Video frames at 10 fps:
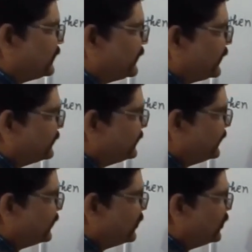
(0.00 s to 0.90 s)

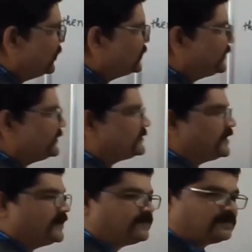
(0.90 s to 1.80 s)
gathering all
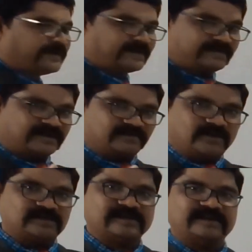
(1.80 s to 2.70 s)
these f of x, the
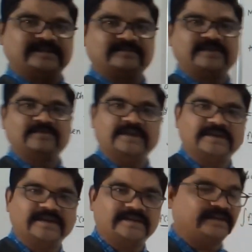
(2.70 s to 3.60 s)
small slices, when we
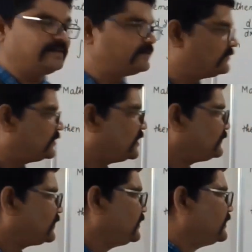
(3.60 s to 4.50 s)
are gathering one
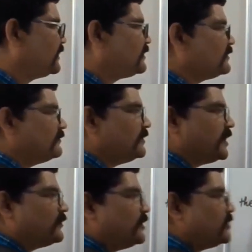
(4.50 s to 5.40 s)
after the other, we
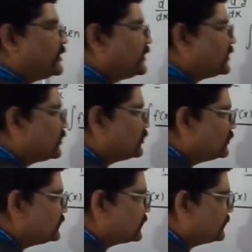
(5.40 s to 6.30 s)
are going to get the
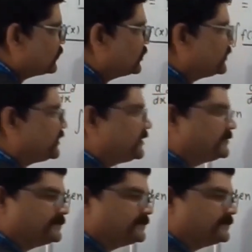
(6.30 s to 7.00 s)
whole sum quantity.